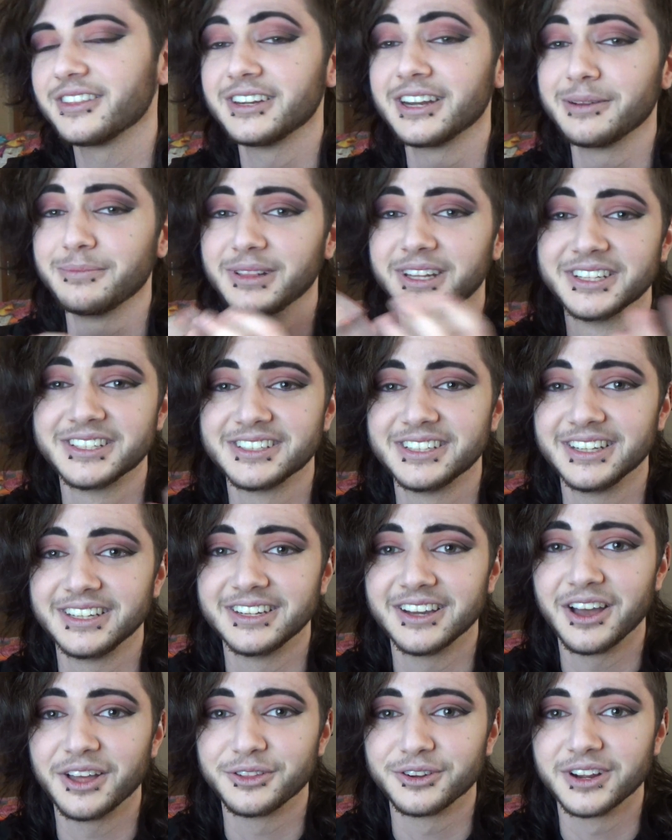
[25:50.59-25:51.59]
and I'm listening
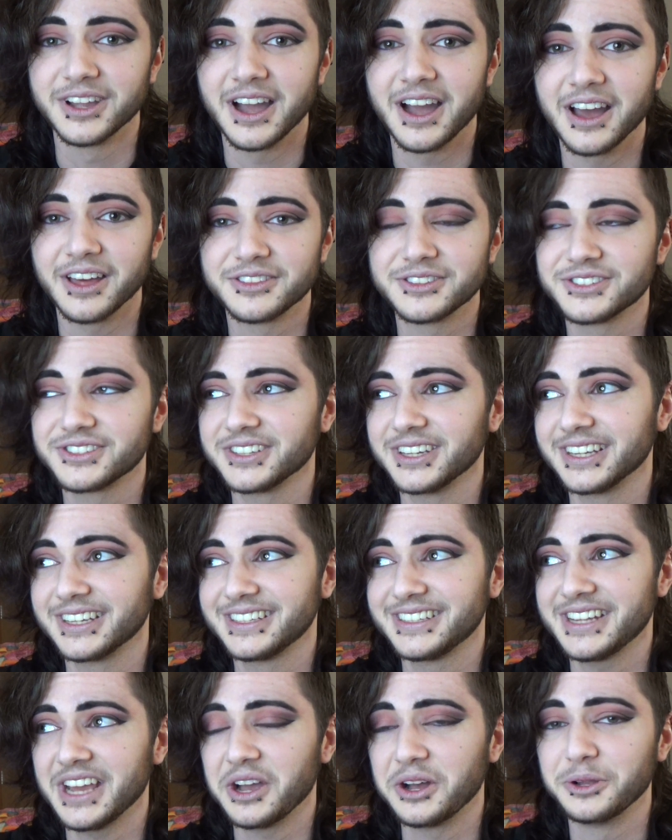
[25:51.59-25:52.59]
to other goths like
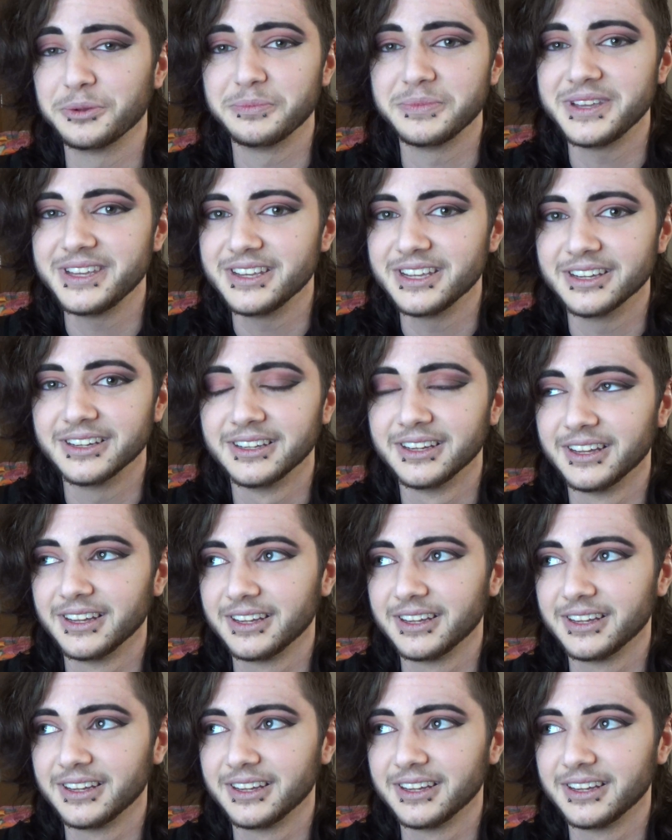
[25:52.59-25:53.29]
tell me